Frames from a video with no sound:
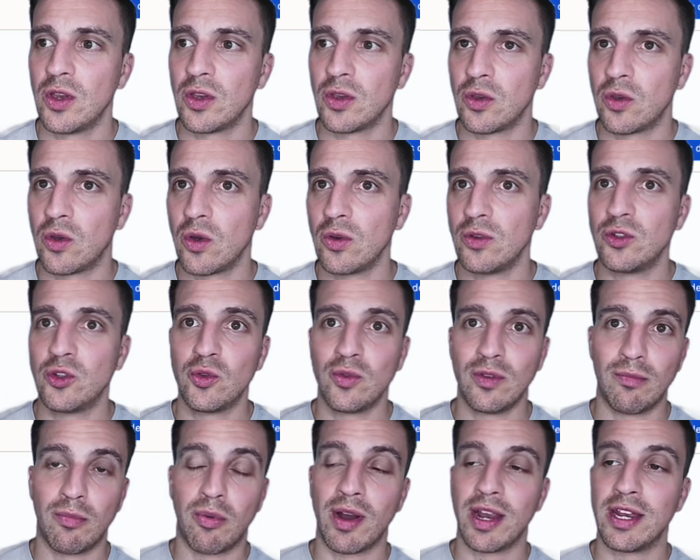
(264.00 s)
go to
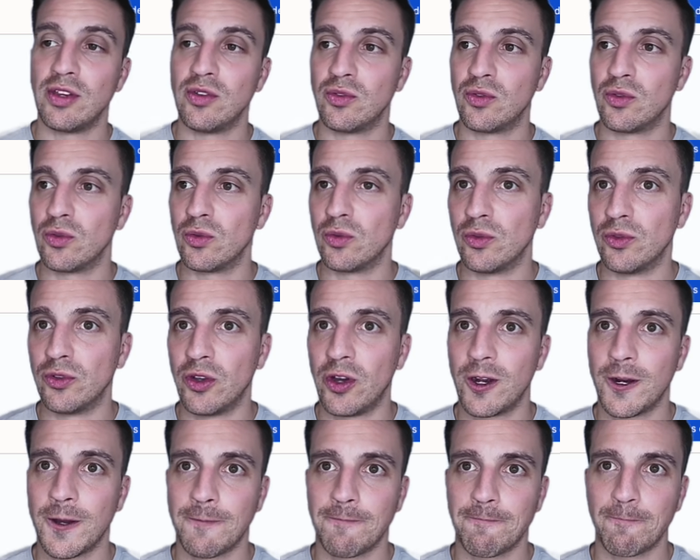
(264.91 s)
a brand new Google
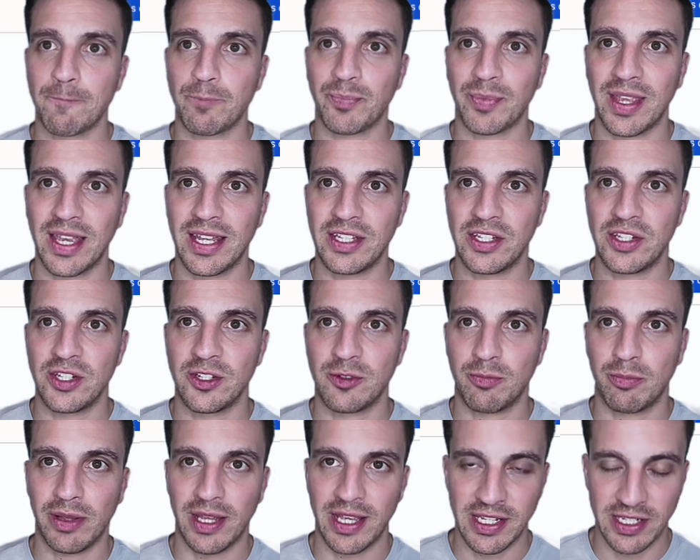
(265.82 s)
Doc and
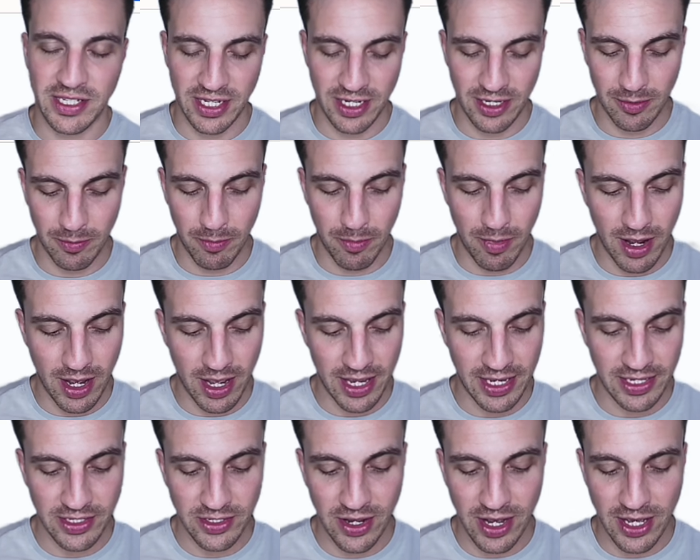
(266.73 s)
just place in
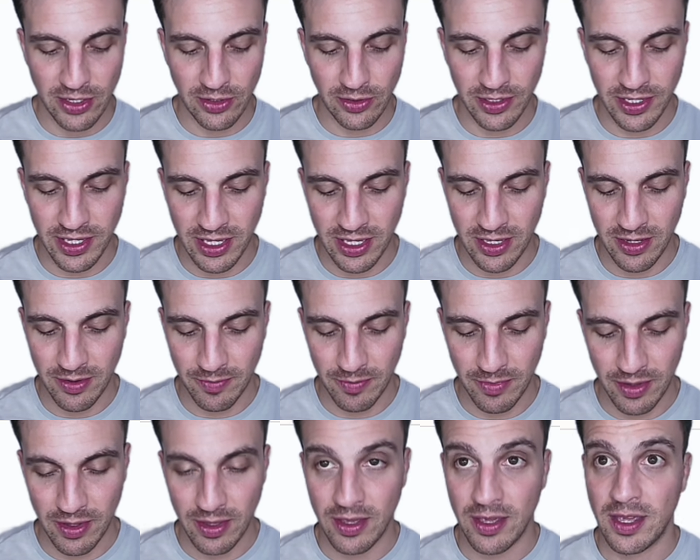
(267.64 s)
my title here,
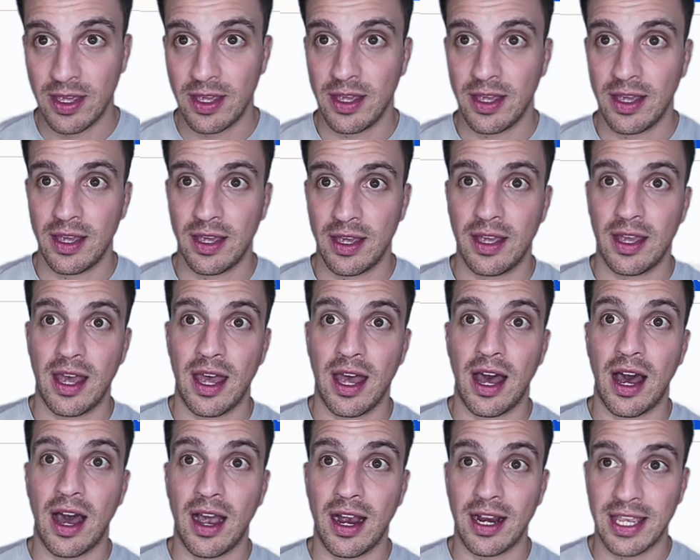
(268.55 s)

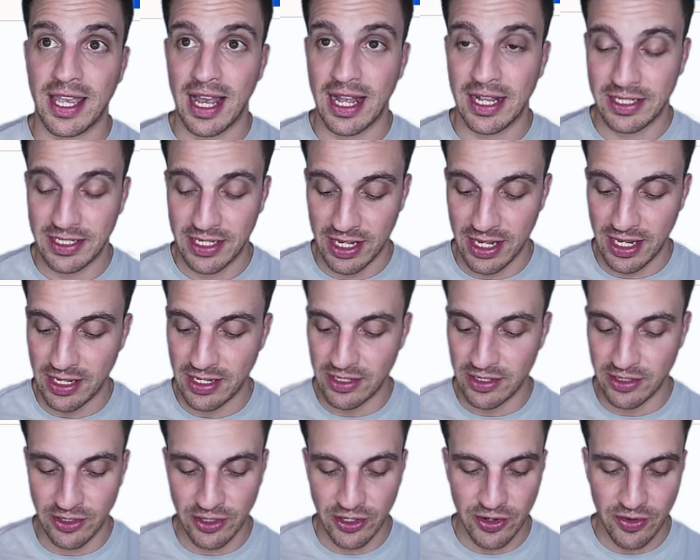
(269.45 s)
are cats
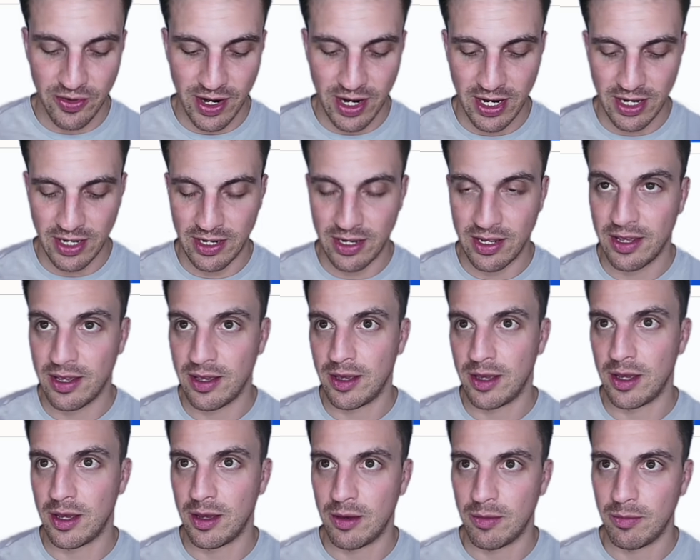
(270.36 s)
easy to train?
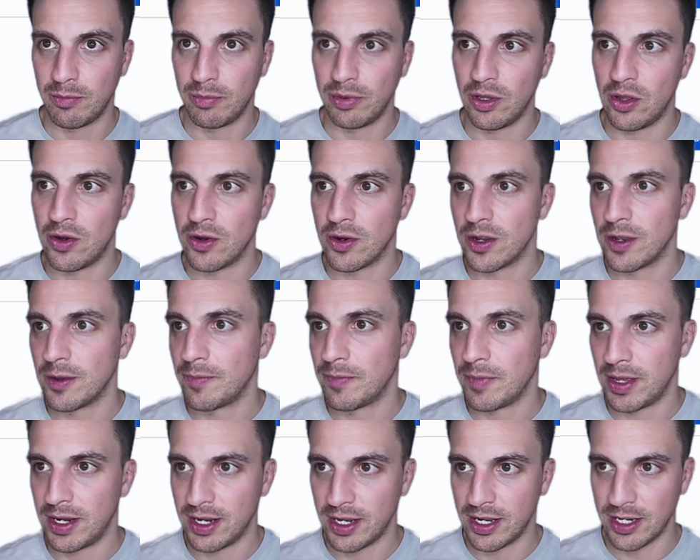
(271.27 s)
Blog,
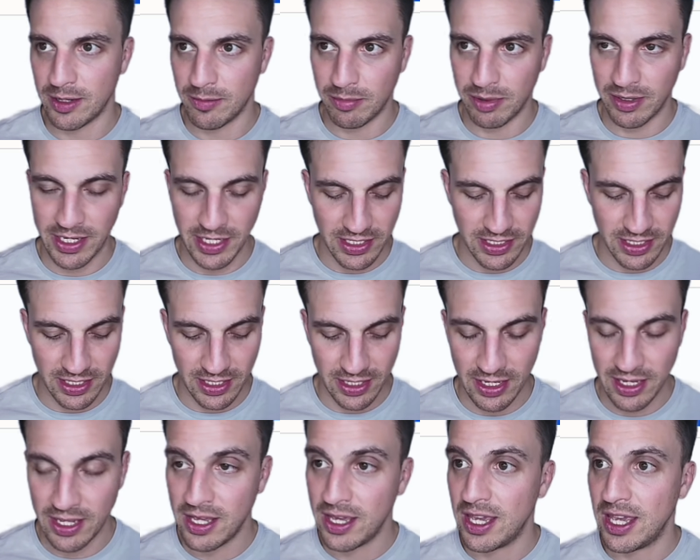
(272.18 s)
and I'm going to place it
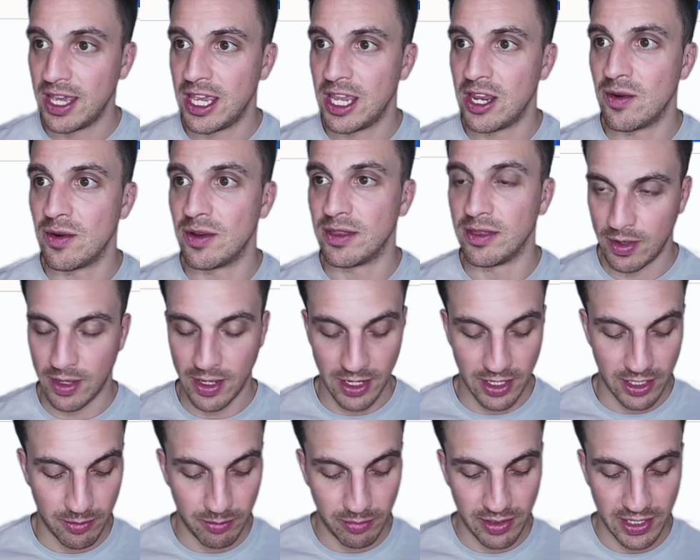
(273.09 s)
here, and I'm
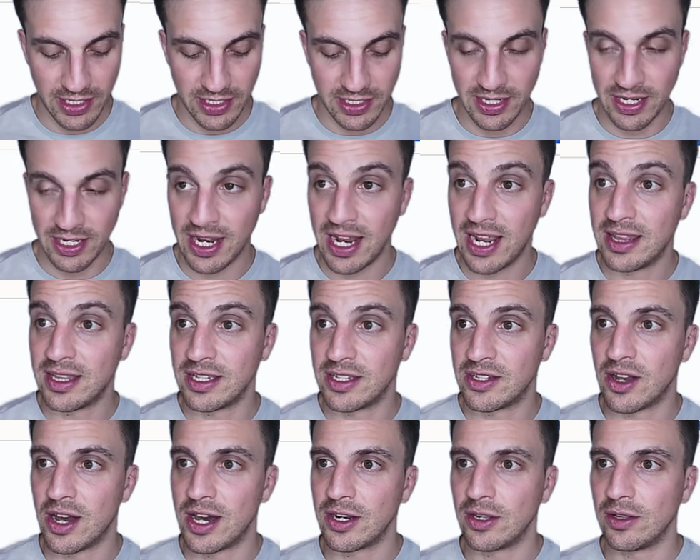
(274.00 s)
going to place it in the
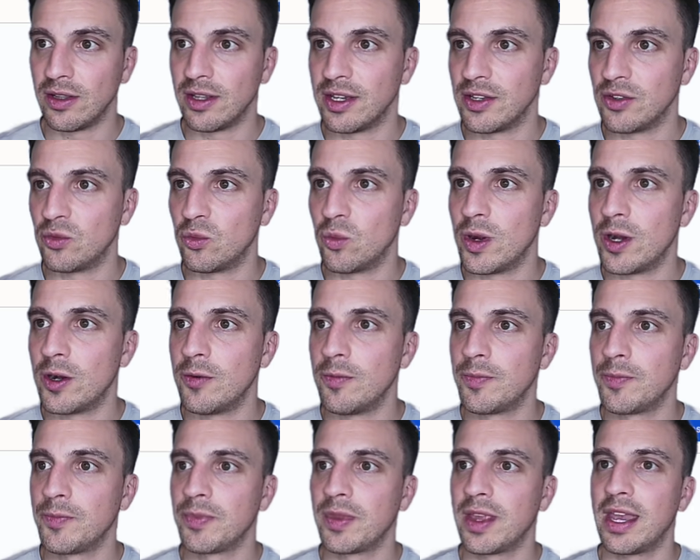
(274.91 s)
title as
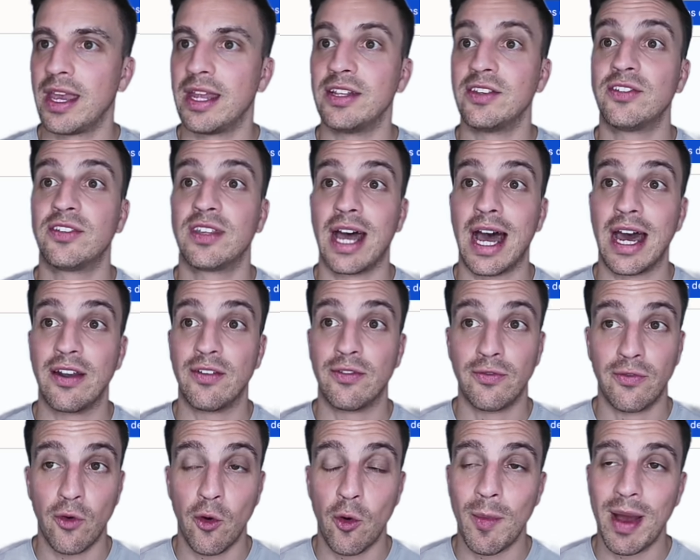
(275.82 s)
well, and start
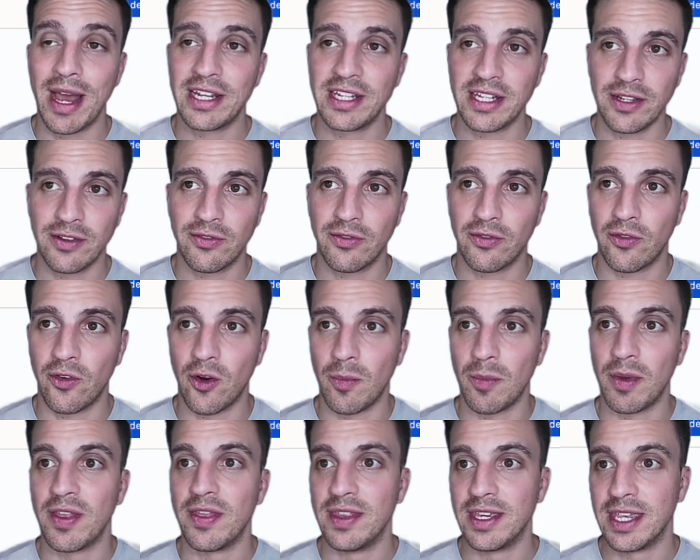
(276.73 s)
formatting
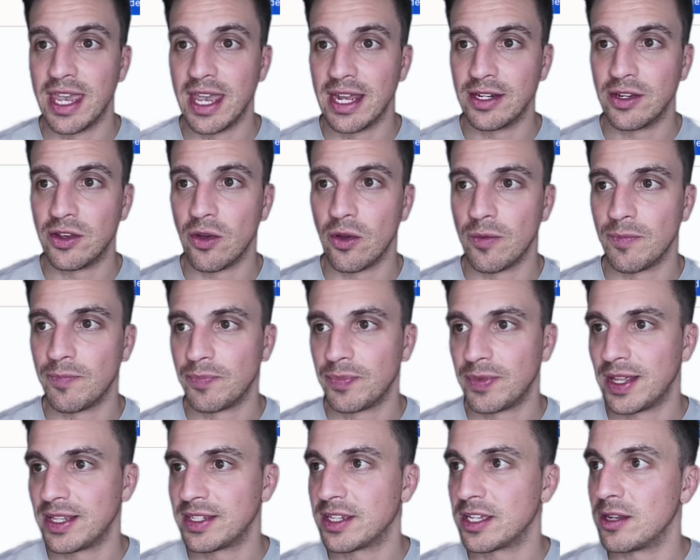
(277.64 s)
from the get-go.
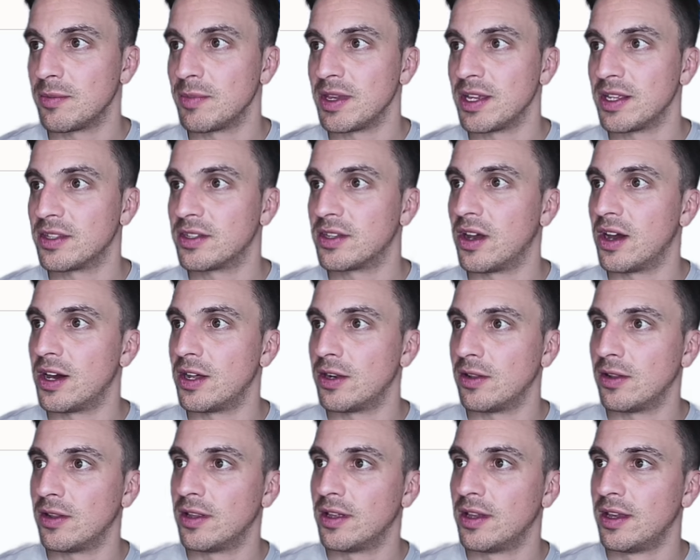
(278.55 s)
That's going to be a
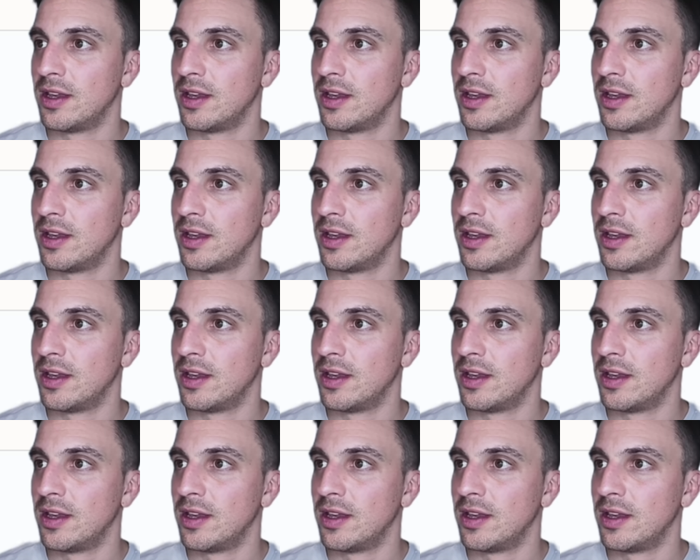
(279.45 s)
title,